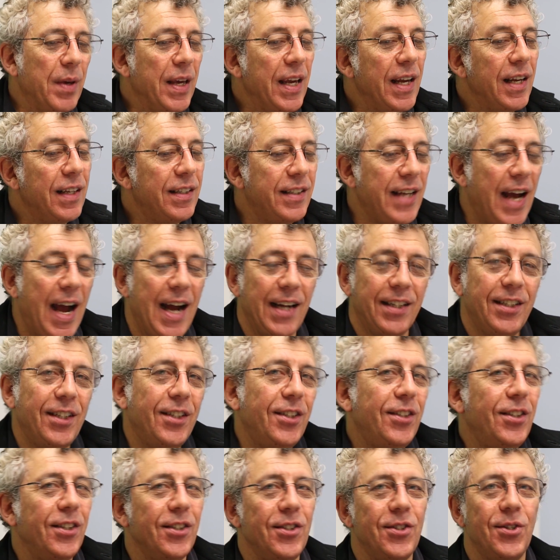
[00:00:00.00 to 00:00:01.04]
being
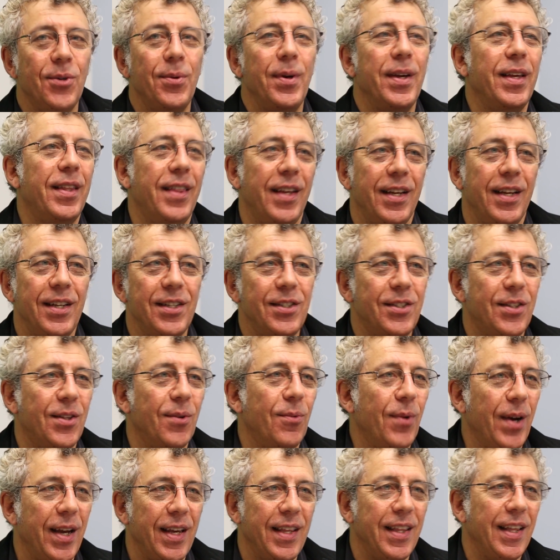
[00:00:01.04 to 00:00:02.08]
tactical and doing things
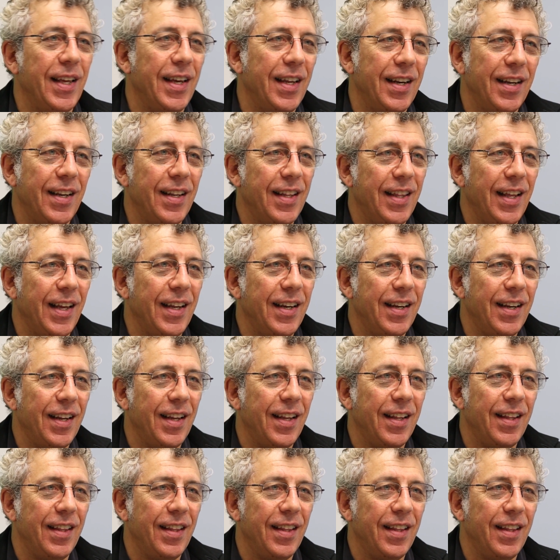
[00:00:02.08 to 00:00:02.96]
the way that, that,